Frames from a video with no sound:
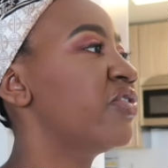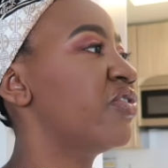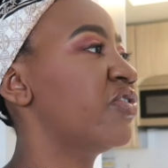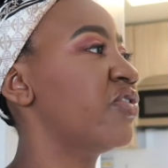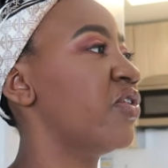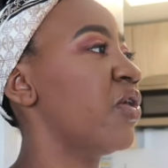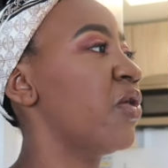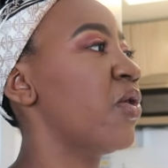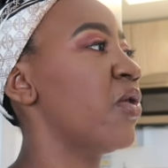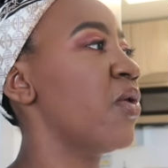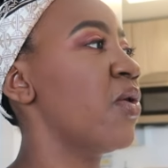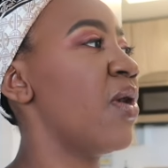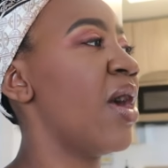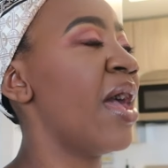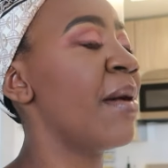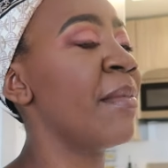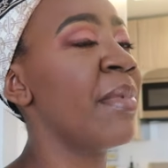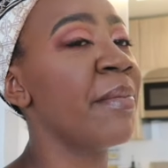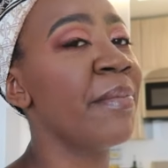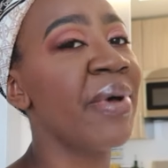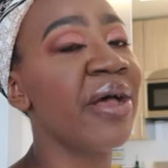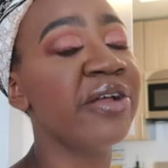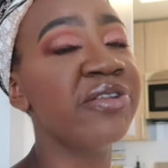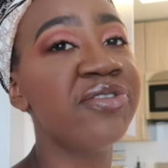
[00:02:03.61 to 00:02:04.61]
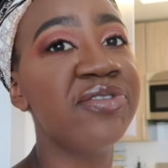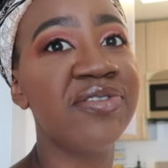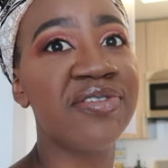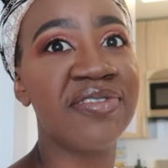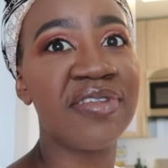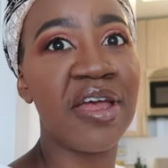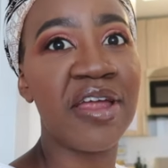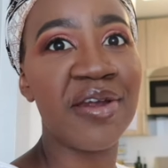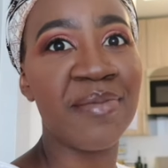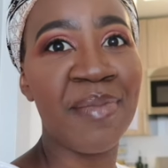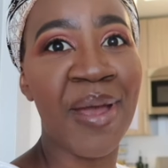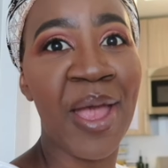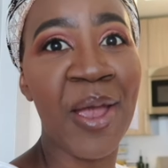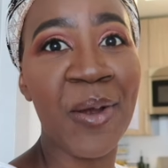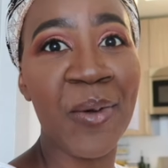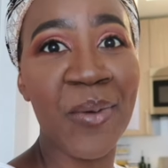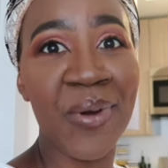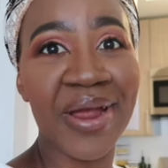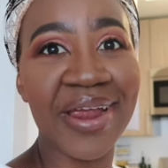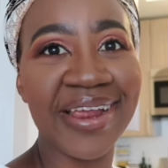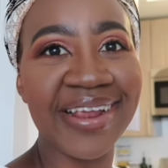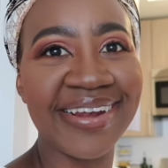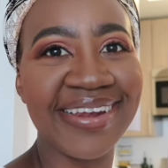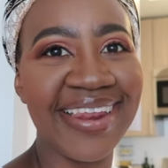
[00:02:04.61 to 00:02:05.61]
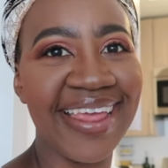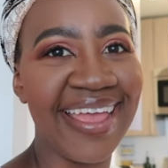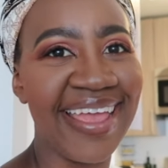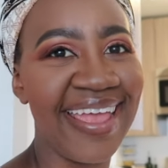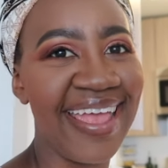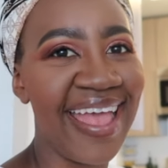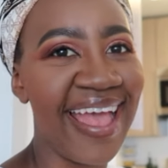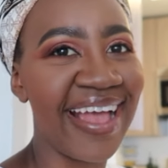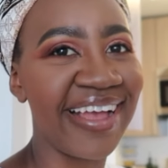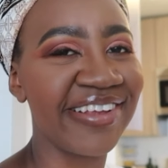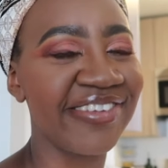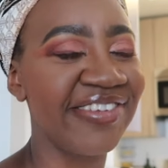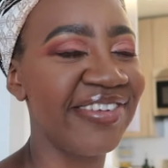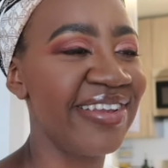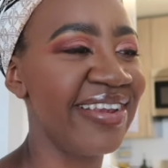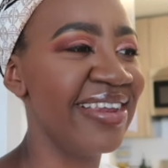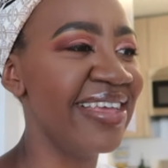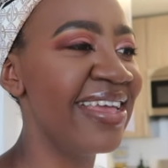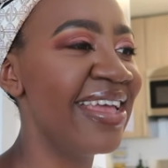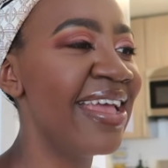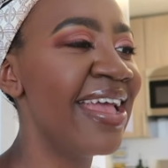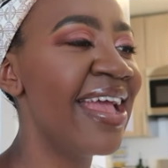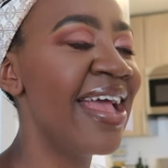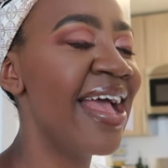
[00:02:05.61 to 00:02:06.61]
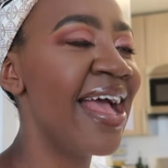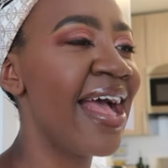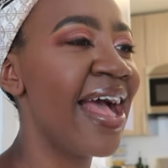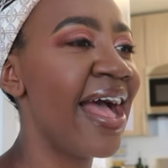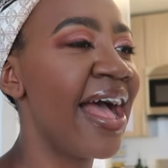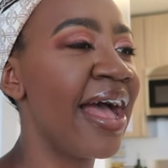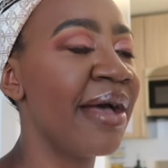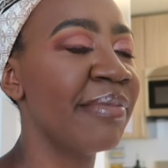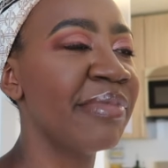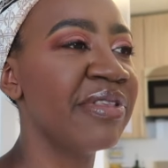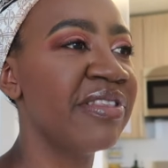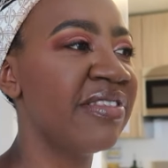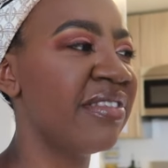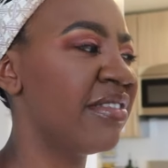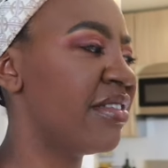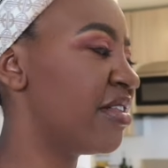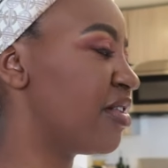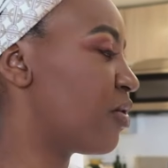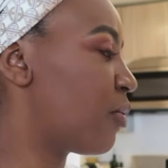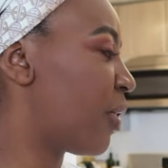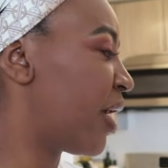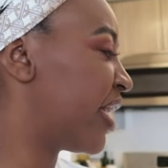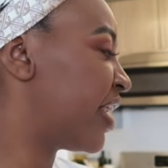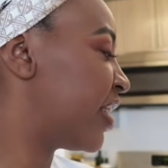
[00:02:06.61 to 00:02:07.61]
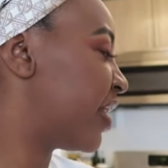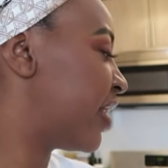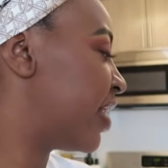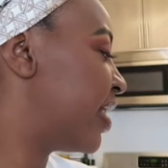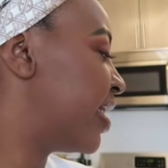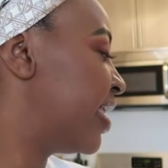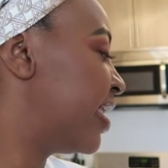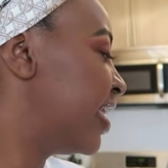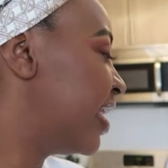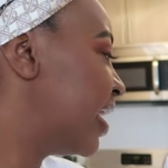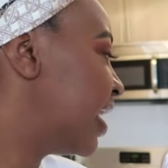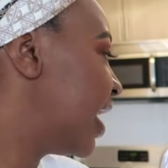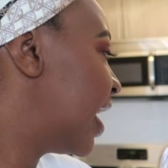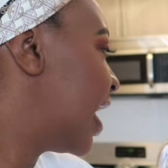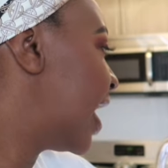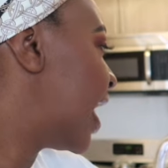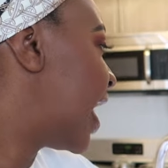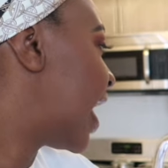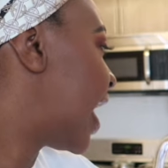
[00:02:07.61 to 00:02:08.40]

So I'm about to start my work day, actually. It's still quite early.